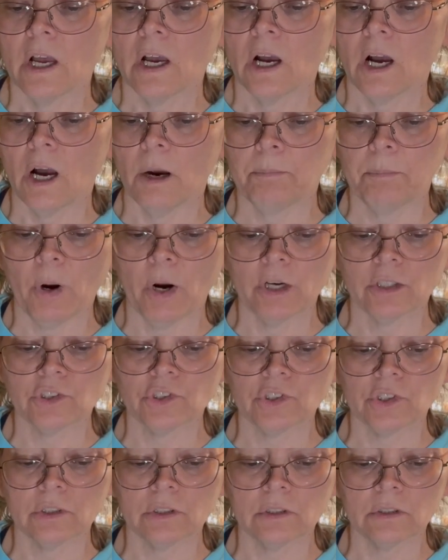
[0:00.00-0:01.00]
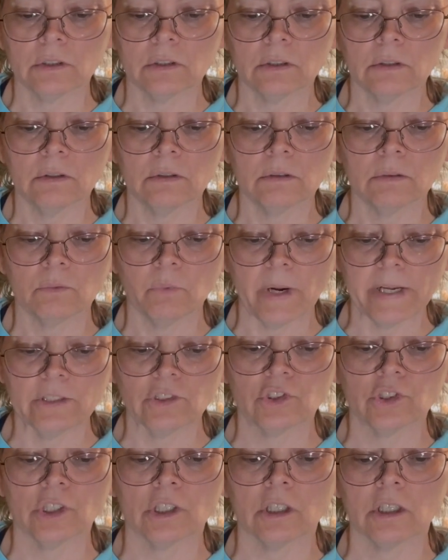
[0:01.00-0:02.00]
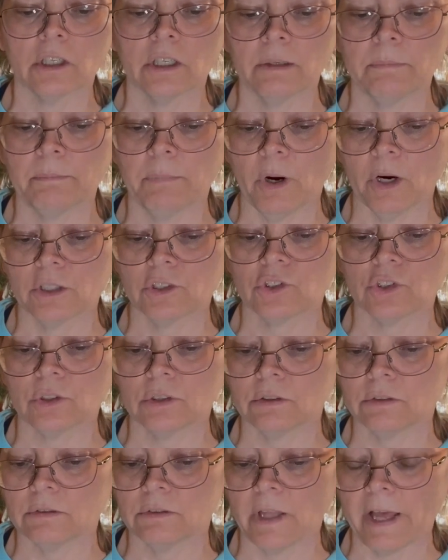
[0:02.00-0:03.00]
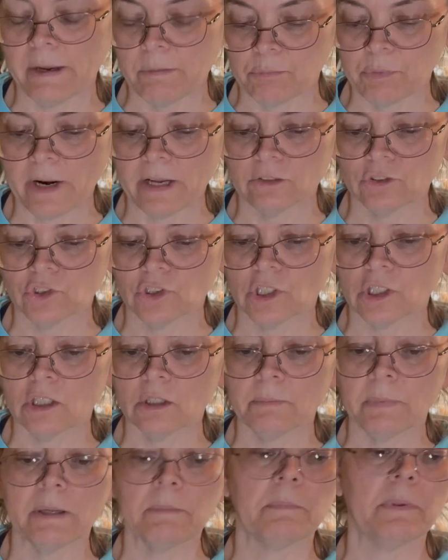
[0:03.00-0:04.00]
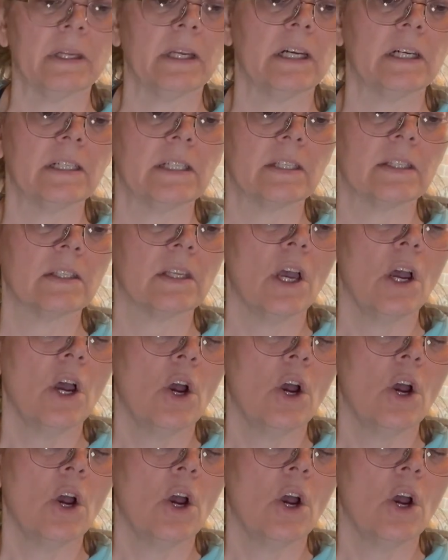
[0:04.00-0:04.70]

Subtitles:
a partial white sugar and partial light brown sugar, but because